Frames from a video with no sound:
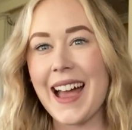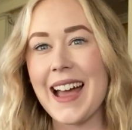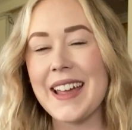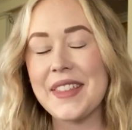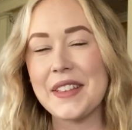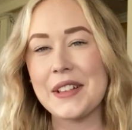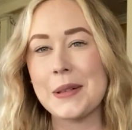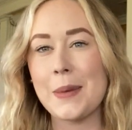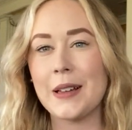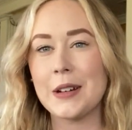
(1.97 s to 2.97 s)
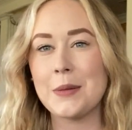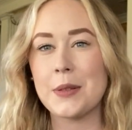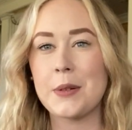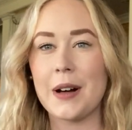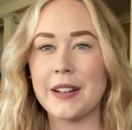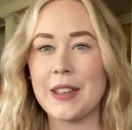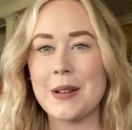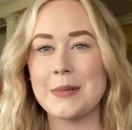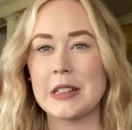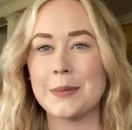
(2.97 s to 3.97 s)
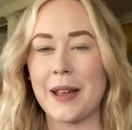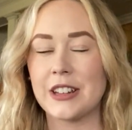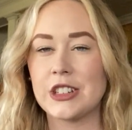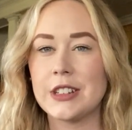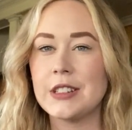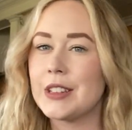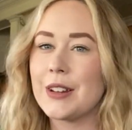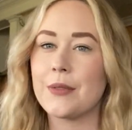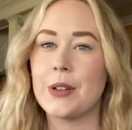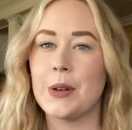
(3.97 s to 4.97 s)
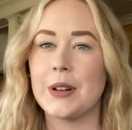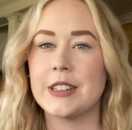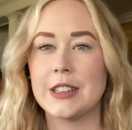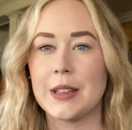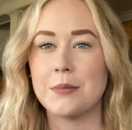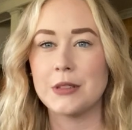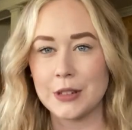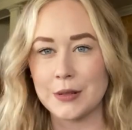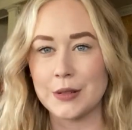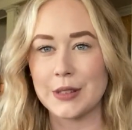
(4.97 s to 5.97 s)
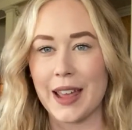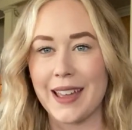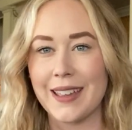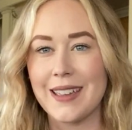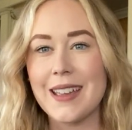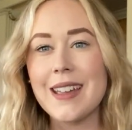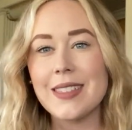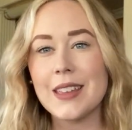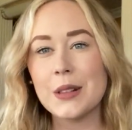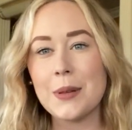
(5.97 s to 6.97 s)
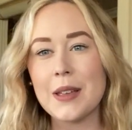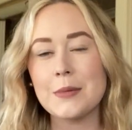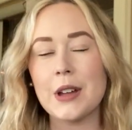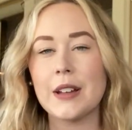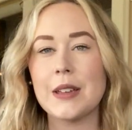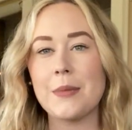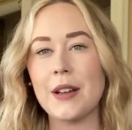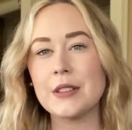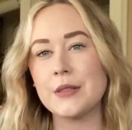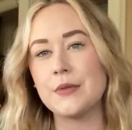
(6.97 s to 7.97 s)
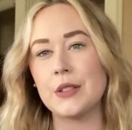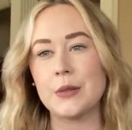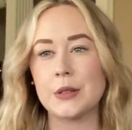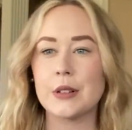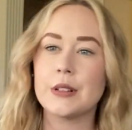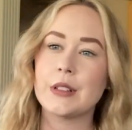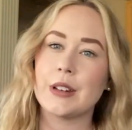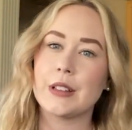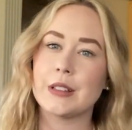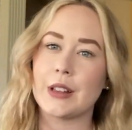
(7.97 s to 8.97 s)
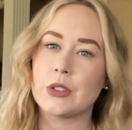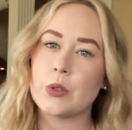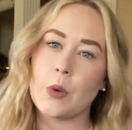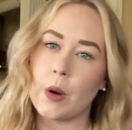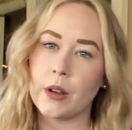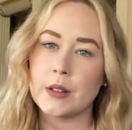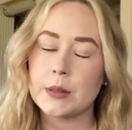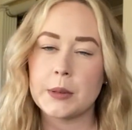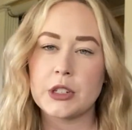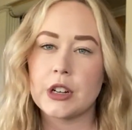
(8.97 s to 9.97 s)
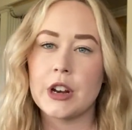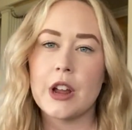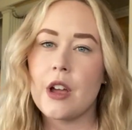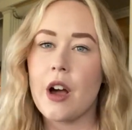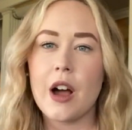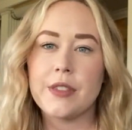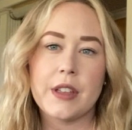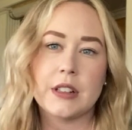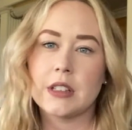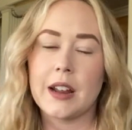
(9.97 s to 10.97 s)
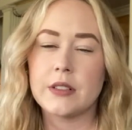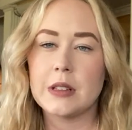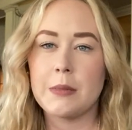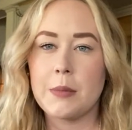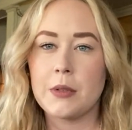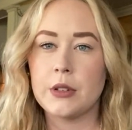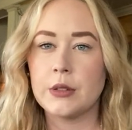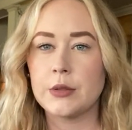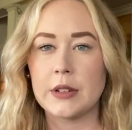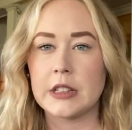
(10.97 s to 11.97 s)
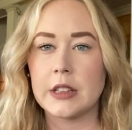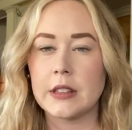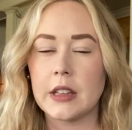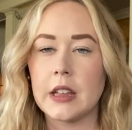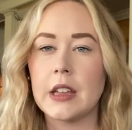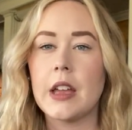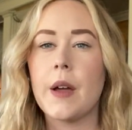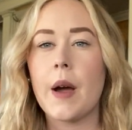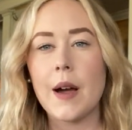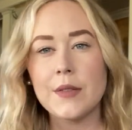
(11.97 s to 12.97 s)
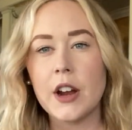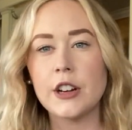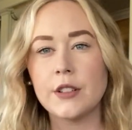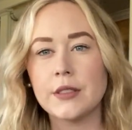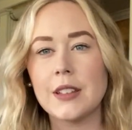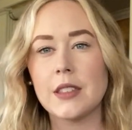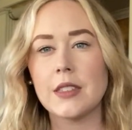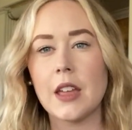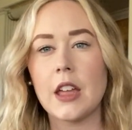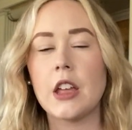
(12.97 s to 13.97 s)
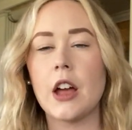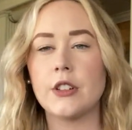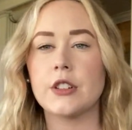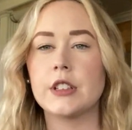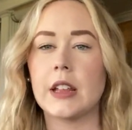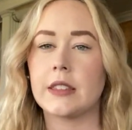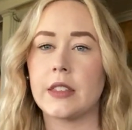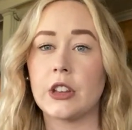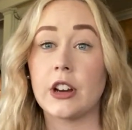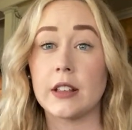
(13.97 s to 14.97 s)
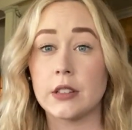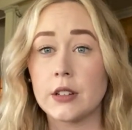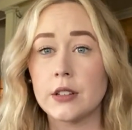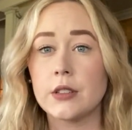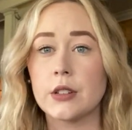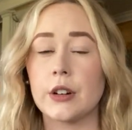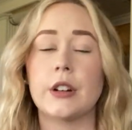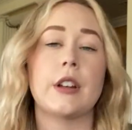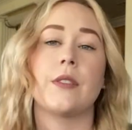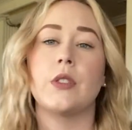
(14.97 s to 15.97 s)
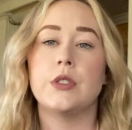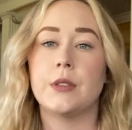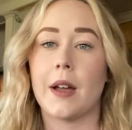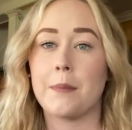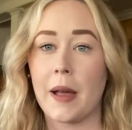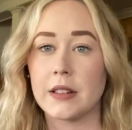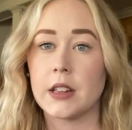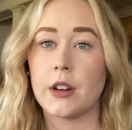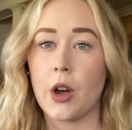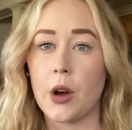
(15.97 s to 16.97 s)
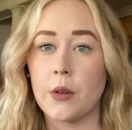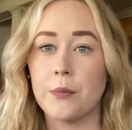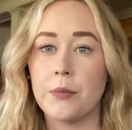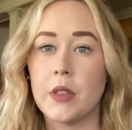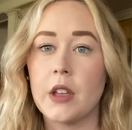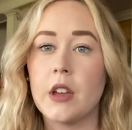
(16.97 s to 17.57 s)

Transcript: Hi, this is Melody with Quality Home Inspections here for your Tip Tuesday. This week I'm talking about diffusers and essential oils, which are all things that I've seen people use recently. However, I don't think that they understand that there is a concern if you do have pets at home.